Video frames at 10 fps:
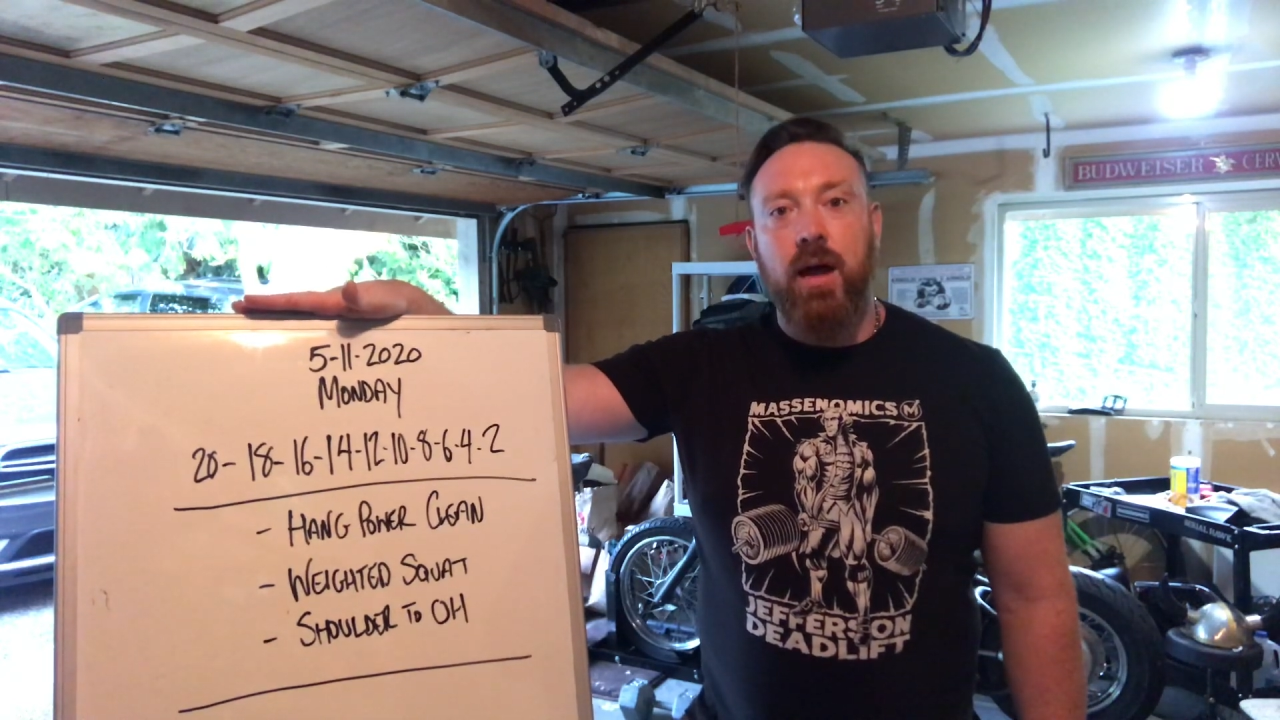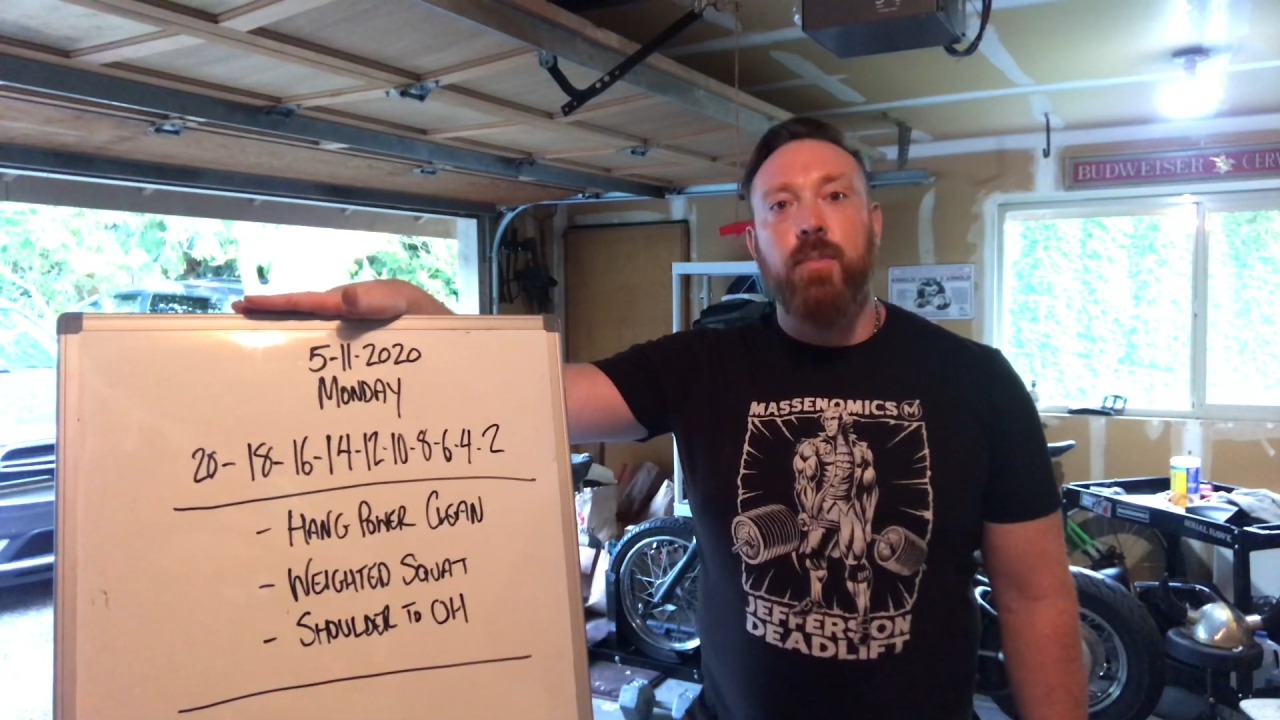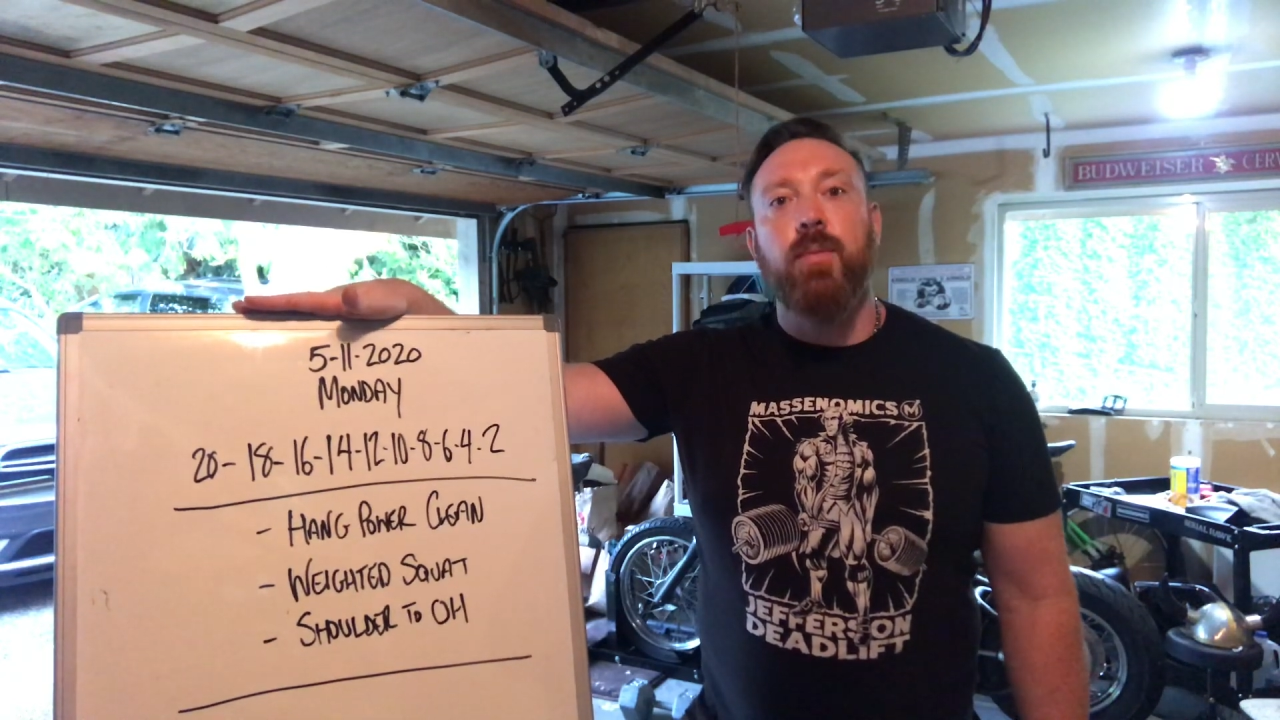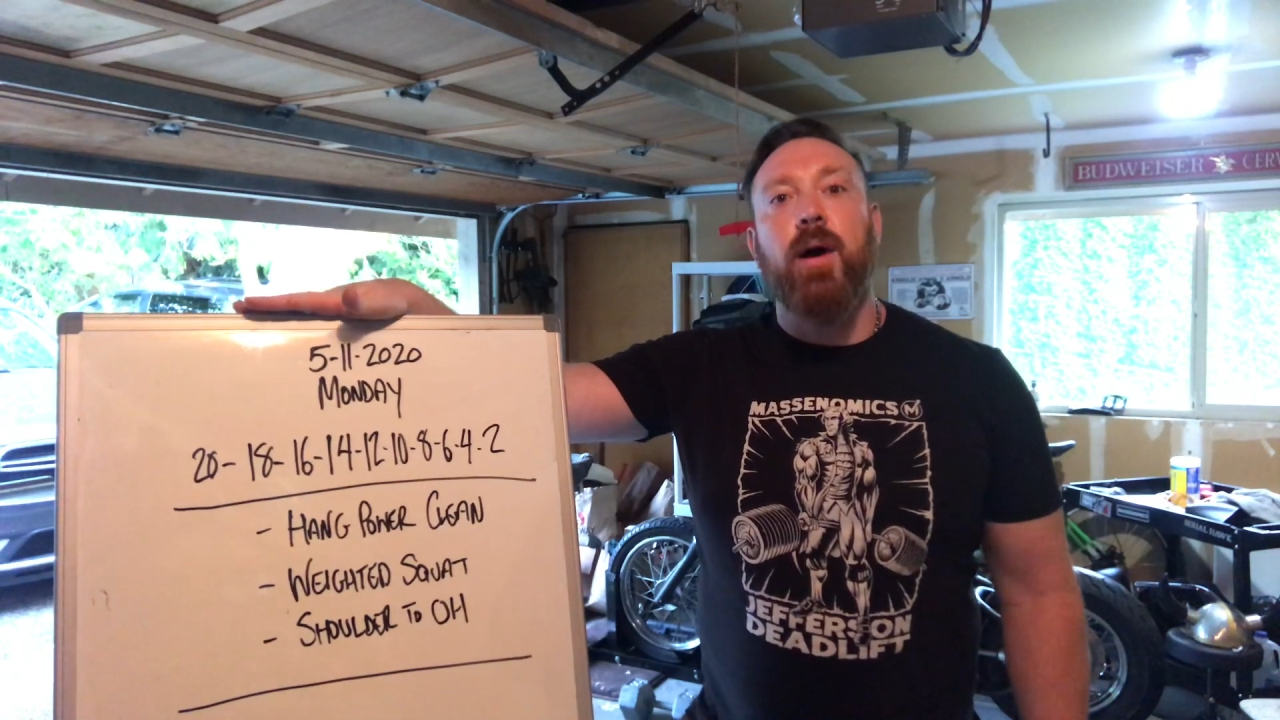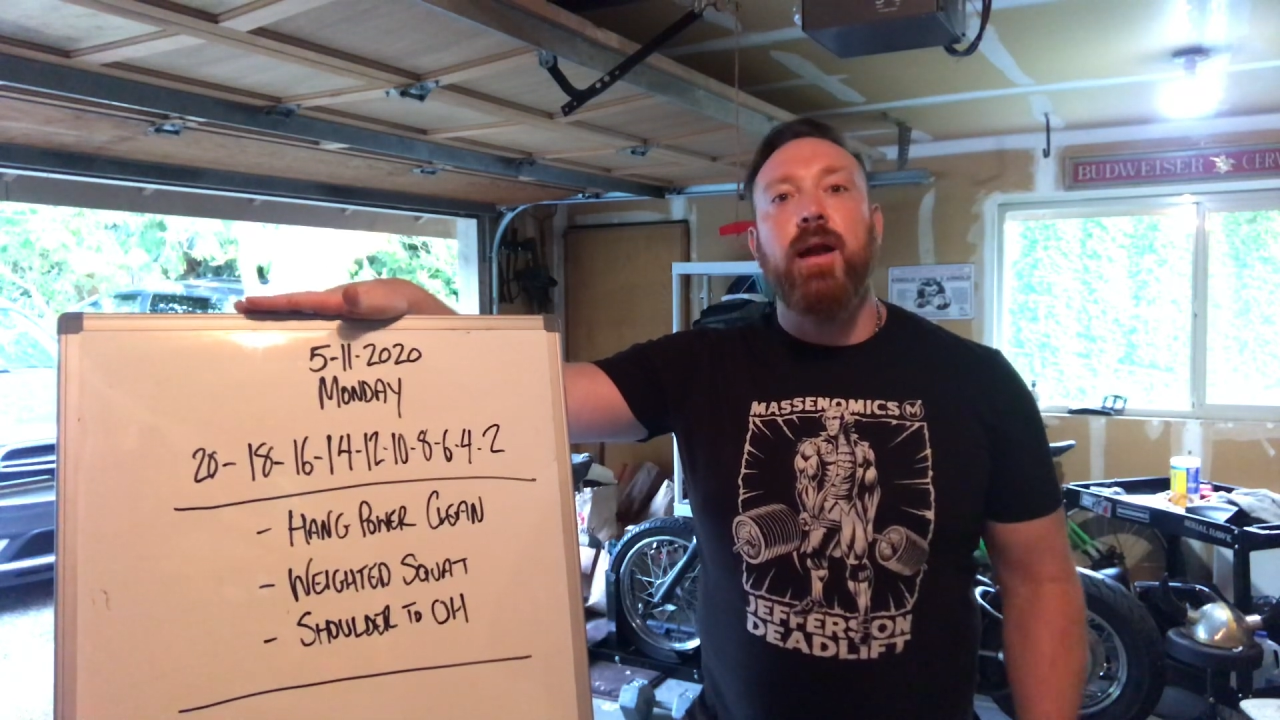
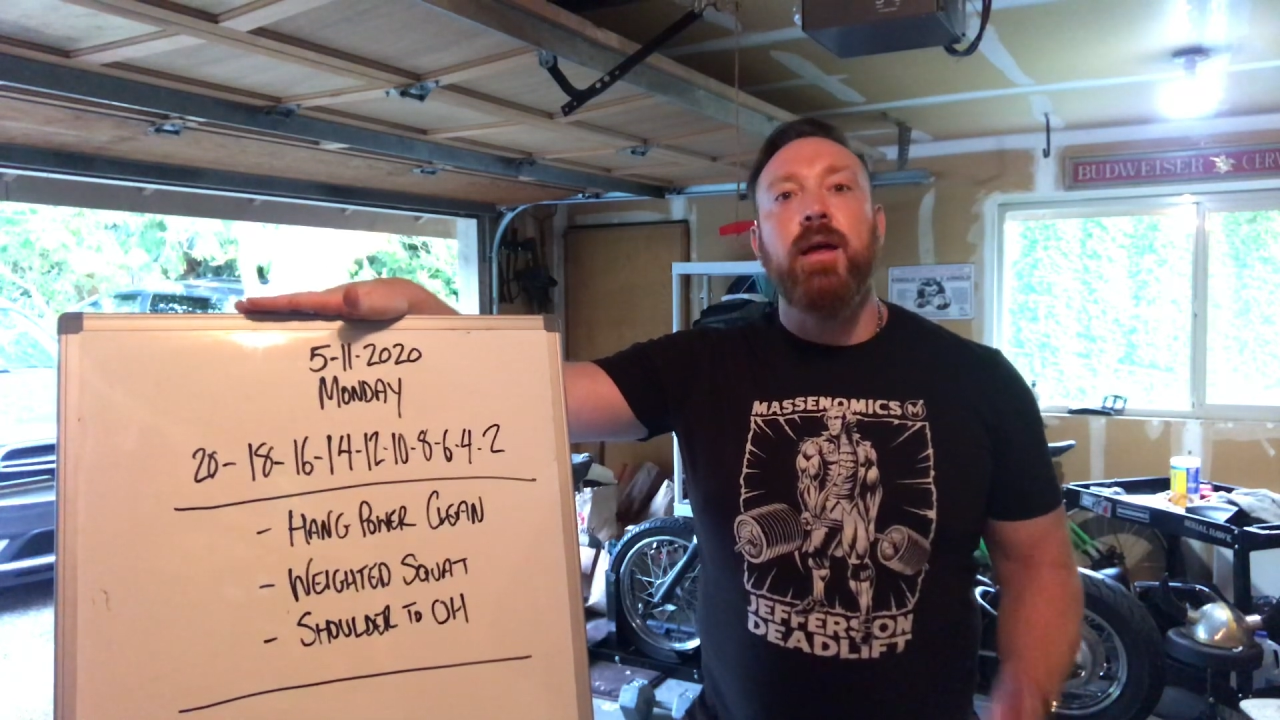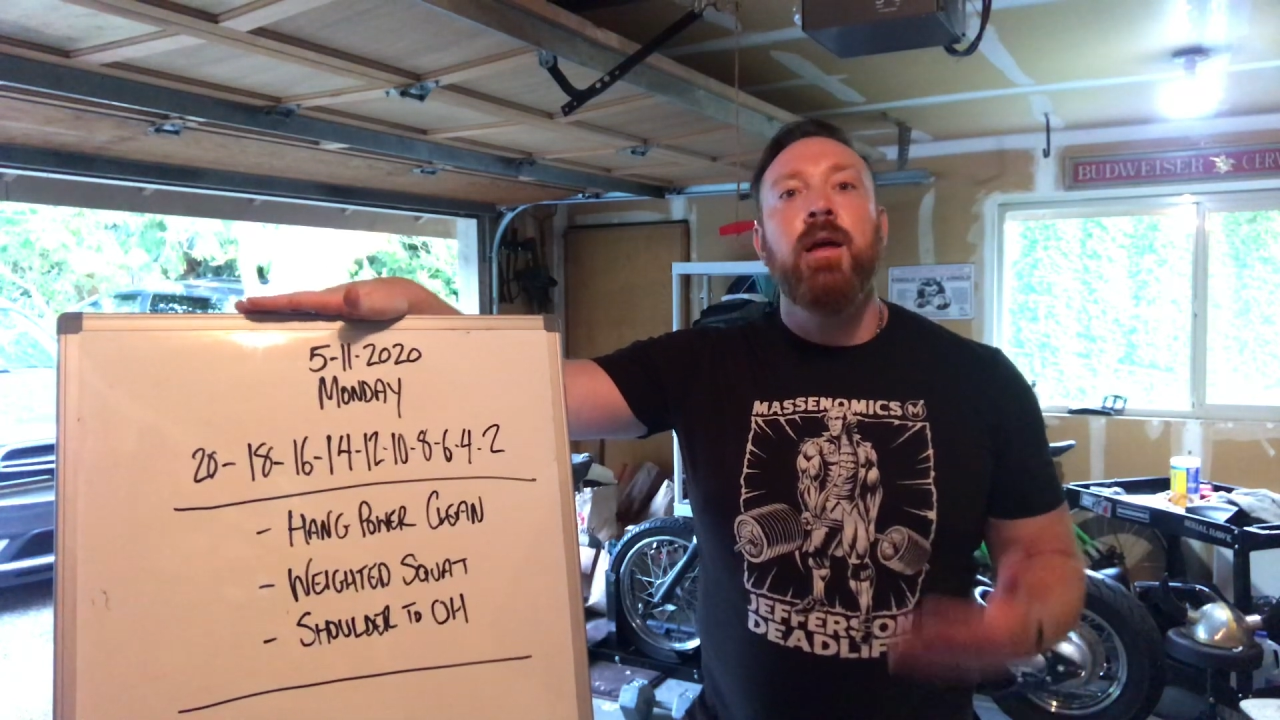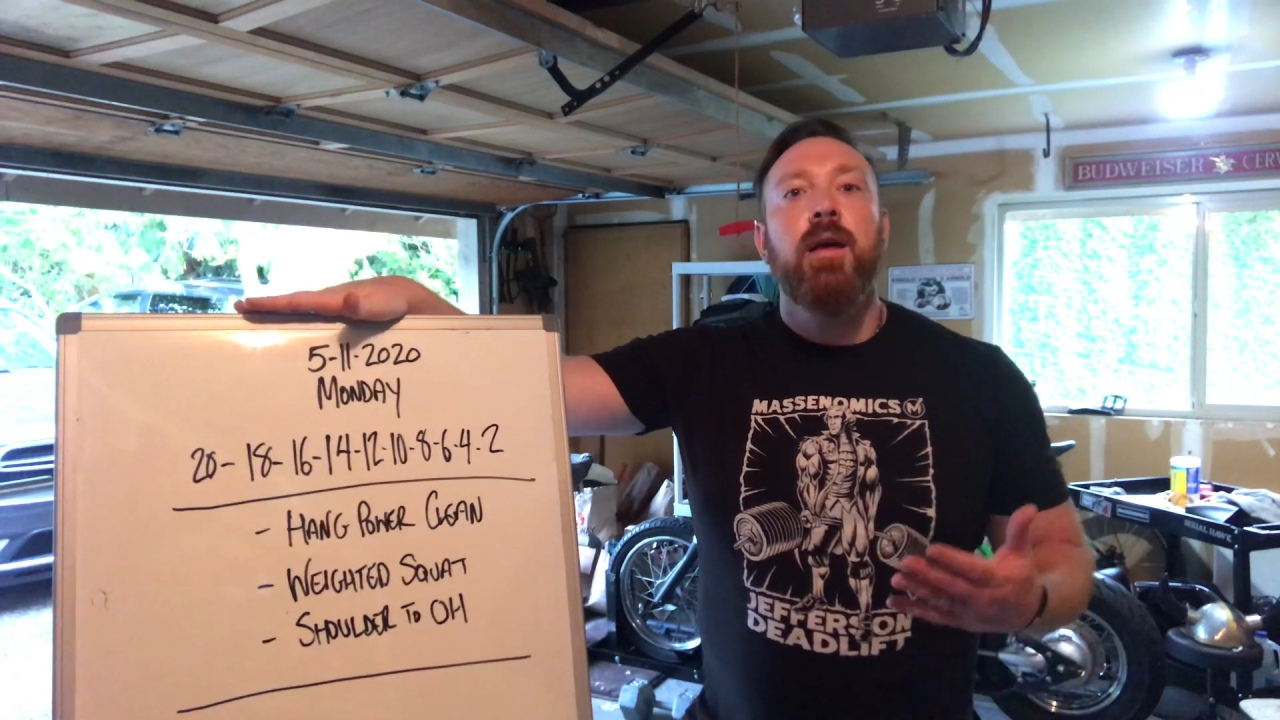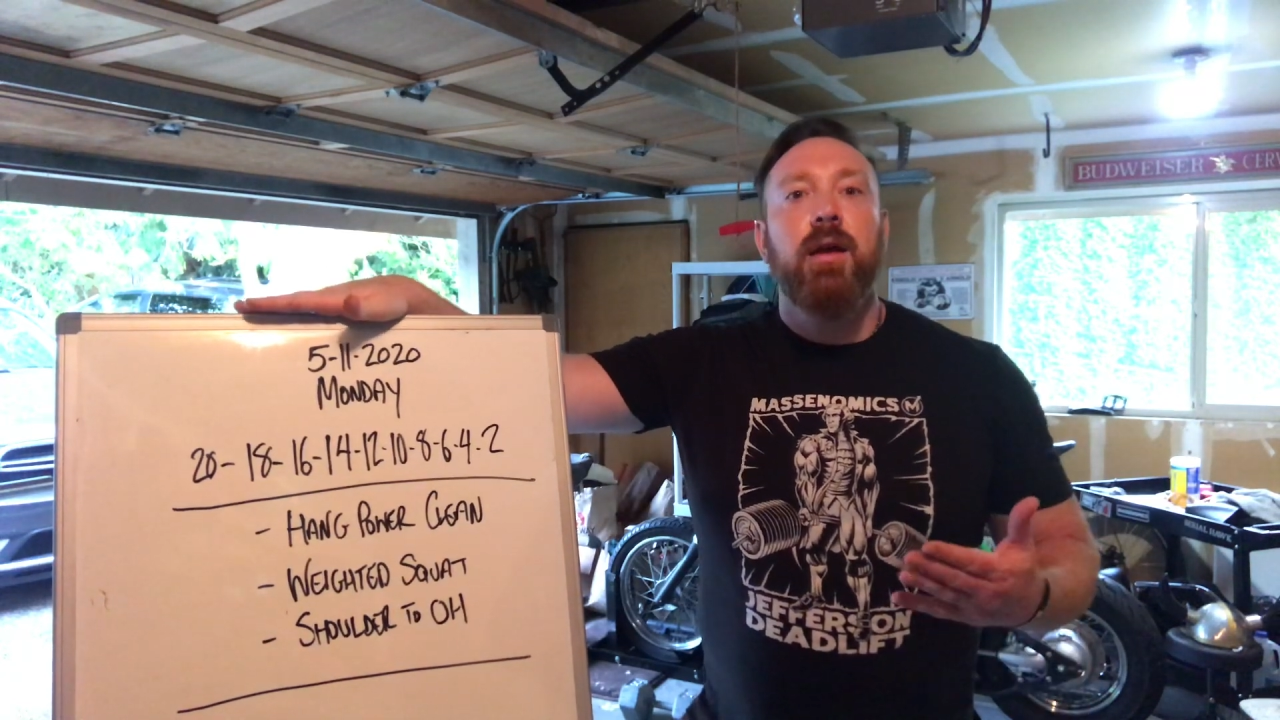up the body